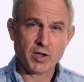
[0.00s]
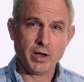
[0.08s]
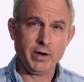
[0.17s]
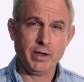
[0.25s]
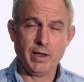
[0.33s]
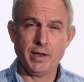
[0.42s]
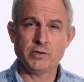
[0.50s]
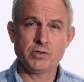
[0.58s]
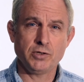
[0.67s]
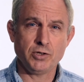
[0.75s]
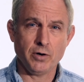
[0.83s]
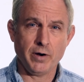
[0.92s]
cutting edge
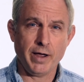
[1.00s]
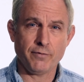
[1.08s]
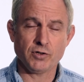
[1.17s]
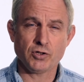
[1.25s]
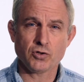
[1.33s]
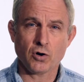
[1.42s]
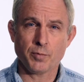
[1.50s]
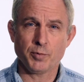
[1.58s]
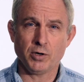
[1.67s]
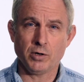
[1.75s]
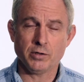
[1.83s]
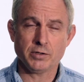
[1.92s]
that you don't have to
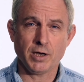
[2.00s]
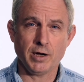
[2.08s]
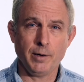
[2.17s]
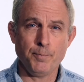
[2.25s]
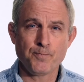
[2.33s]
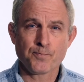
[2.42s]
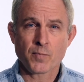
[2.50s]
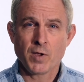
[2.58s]
sharpen all the time.